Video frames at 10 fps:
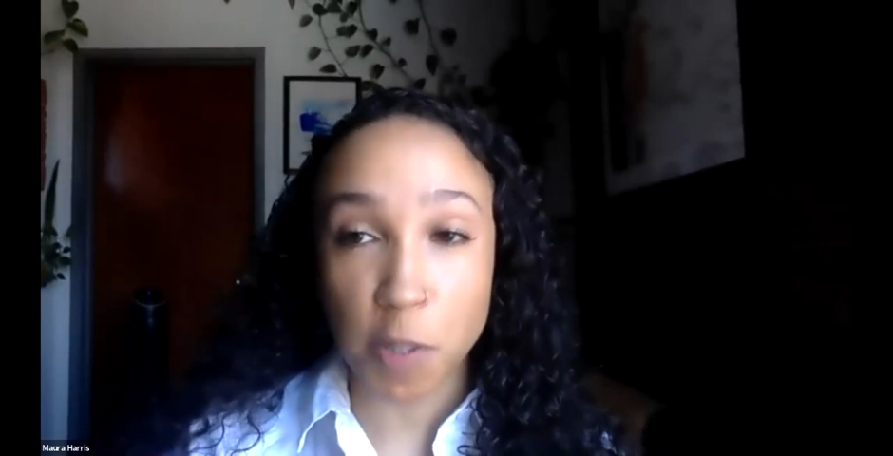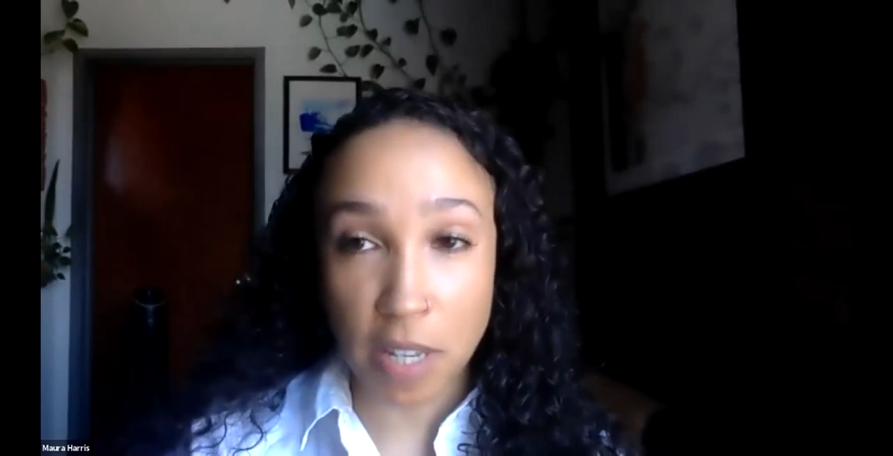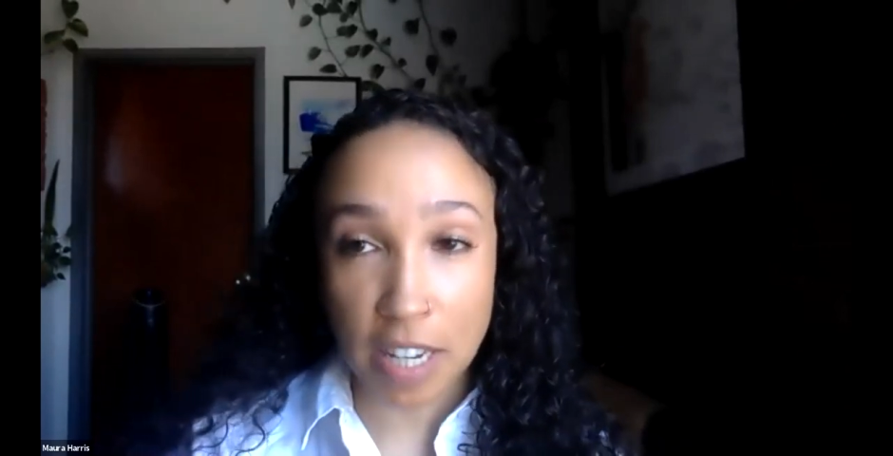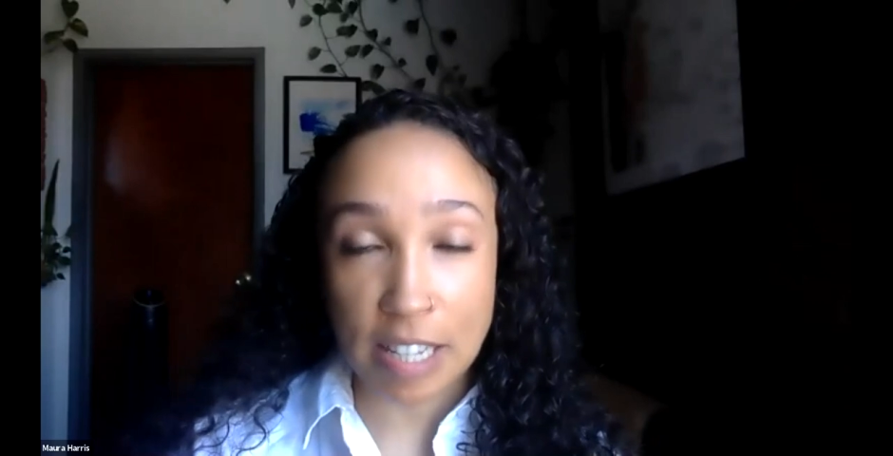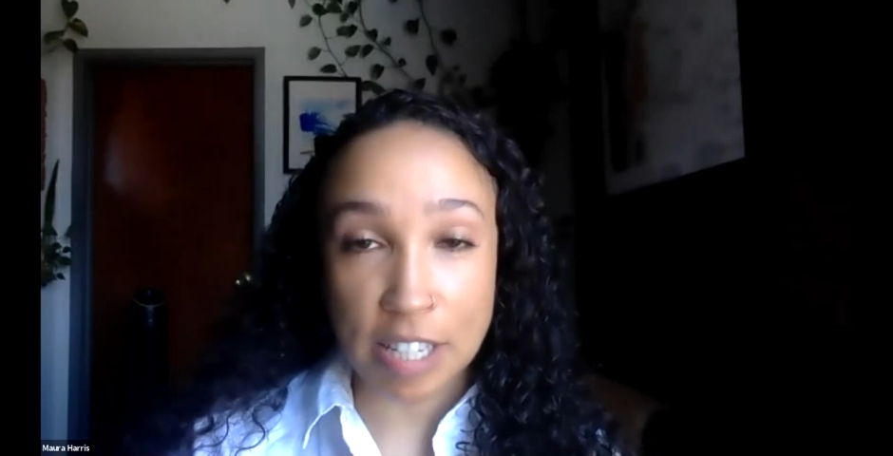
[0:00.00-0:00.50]

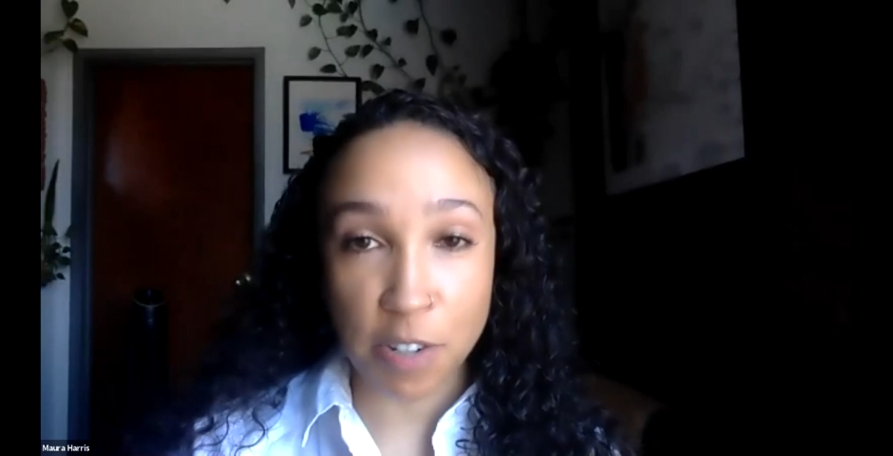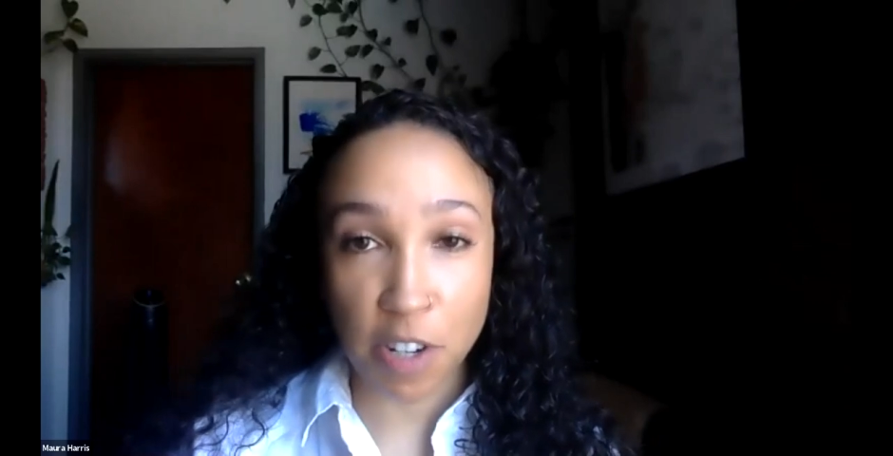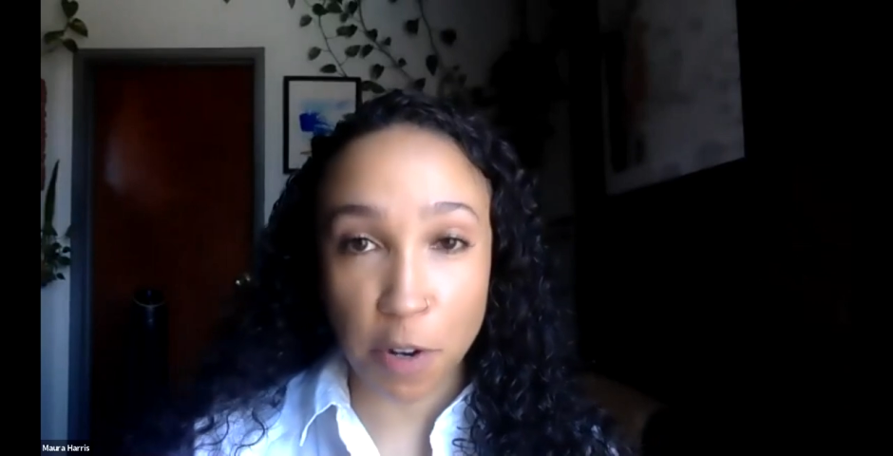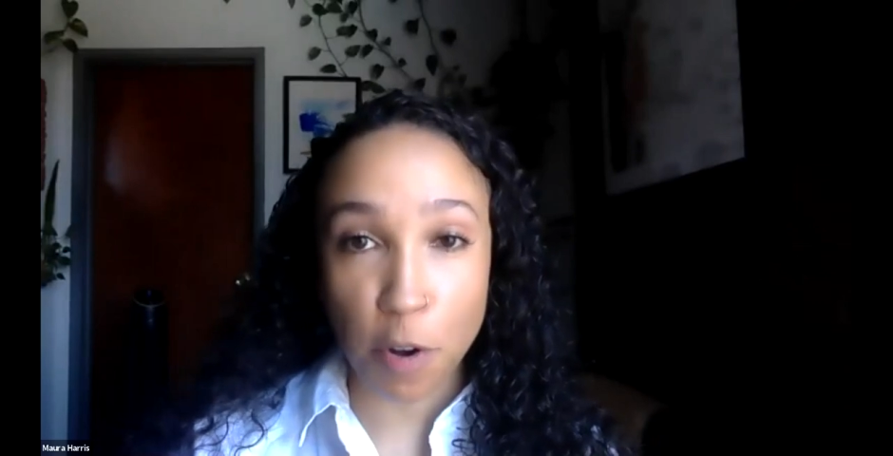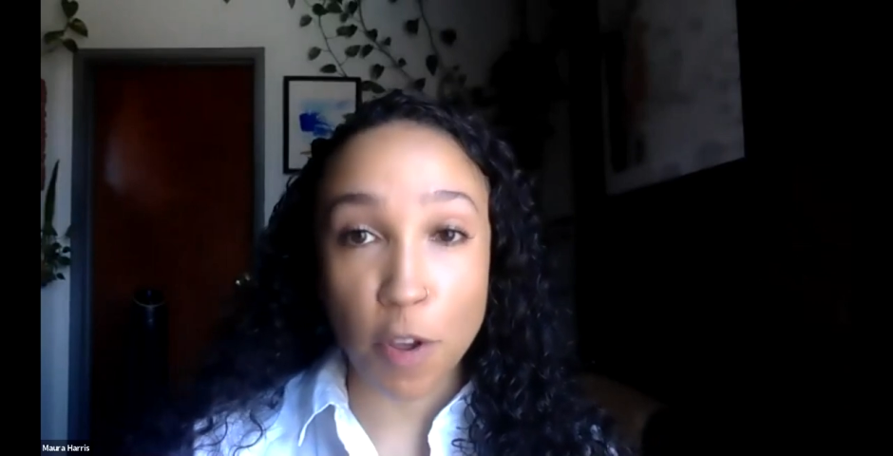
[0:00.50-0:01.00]
being considered
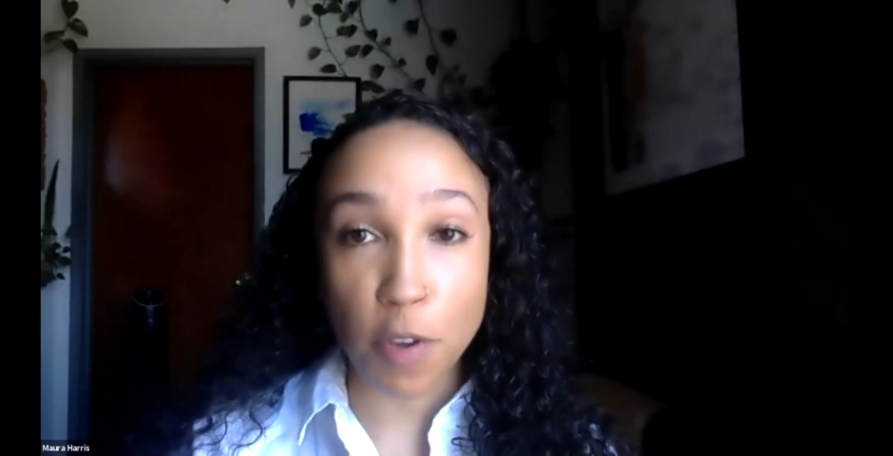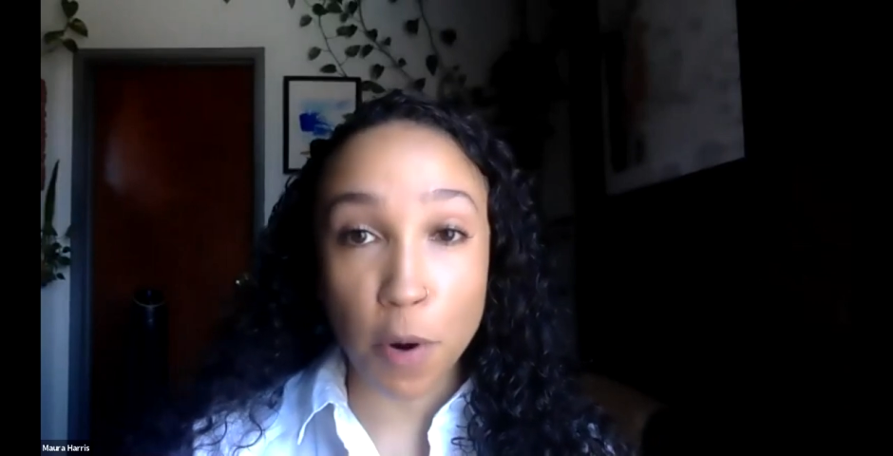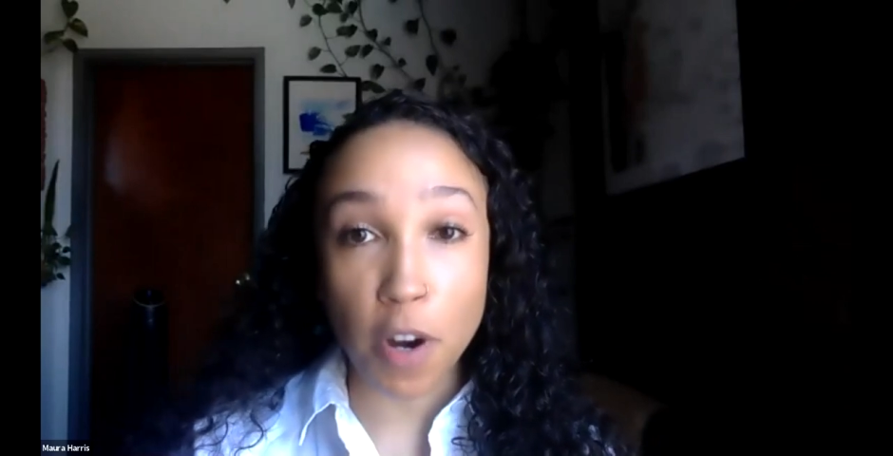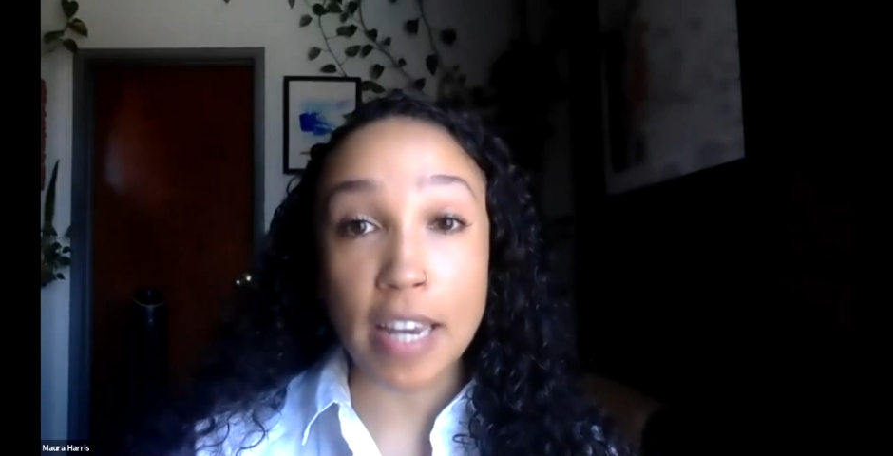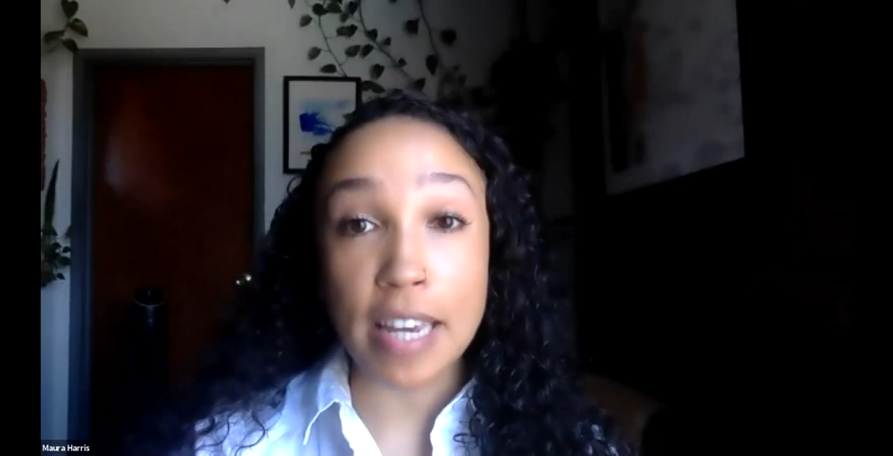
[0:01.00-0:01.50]
here in New York